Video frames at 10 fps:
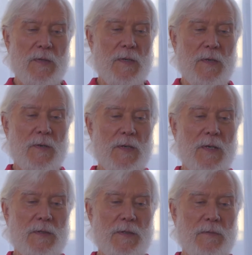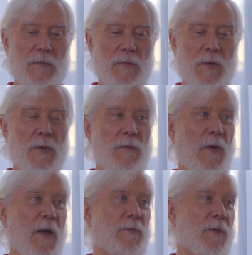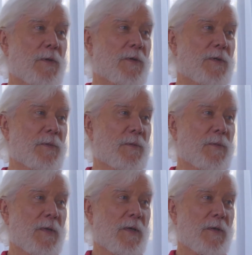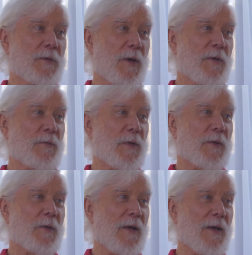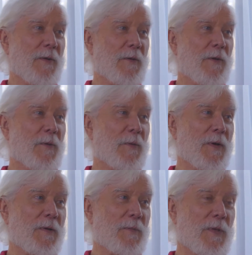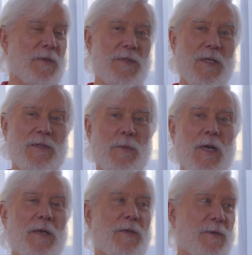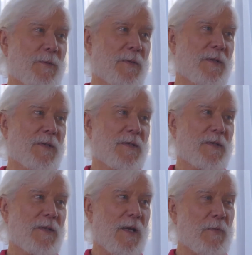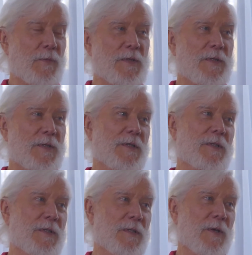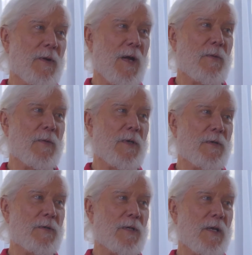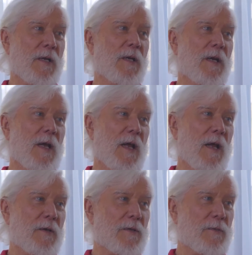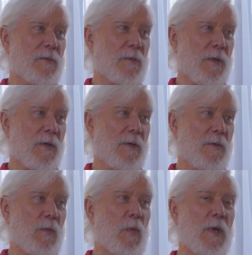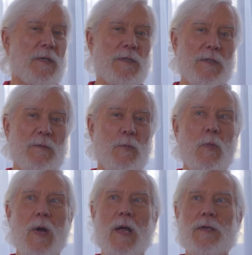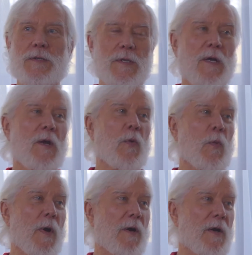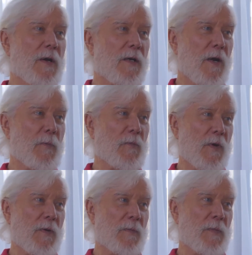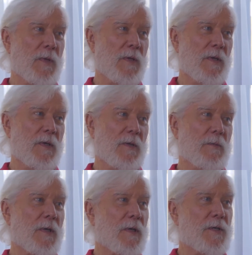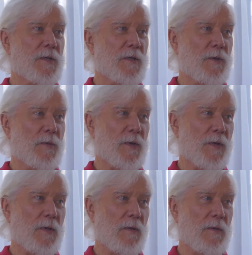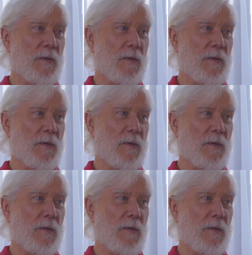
the next 35 years trying to figure out how it all worked, because that's what I do. I'm a physicist, so I want to understand, how does it work? What is it? Why is it? Where did it come from? What can you do with it?